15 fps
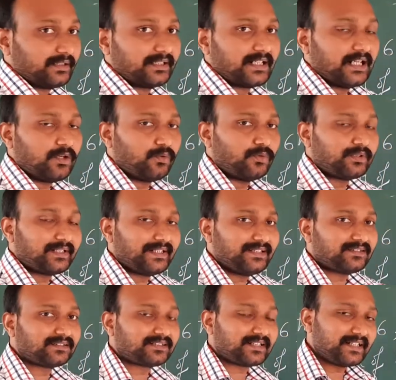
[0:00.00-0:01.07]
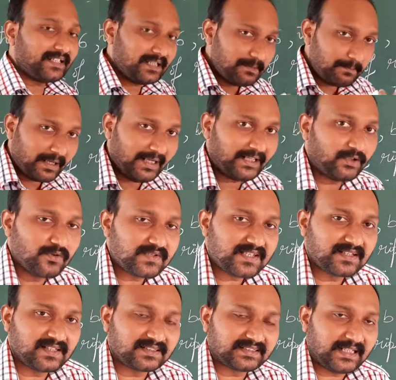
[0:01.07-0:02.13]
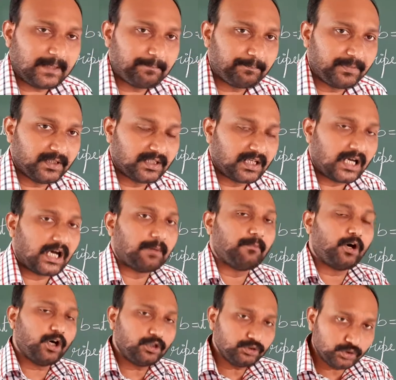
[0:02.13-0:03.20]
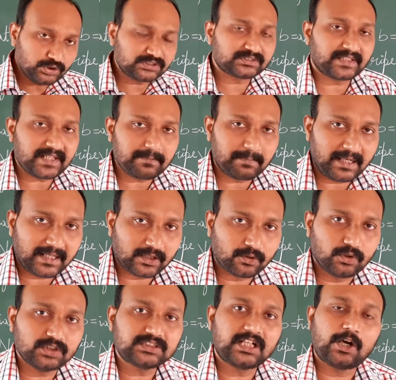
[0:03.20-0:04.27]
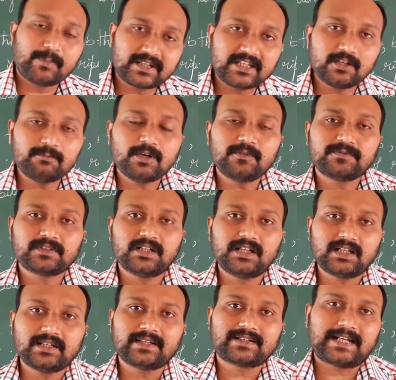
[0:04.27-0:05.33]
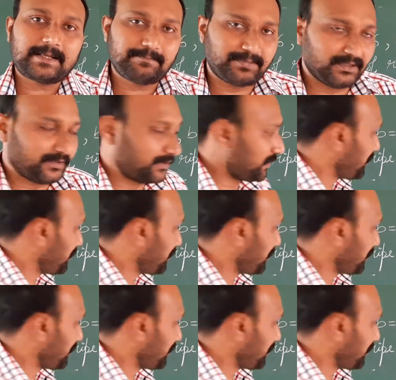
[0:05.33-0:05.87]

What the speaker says: There are only 3 mangoes in the sample. Among those 3 mangoes, how many of them are ripened?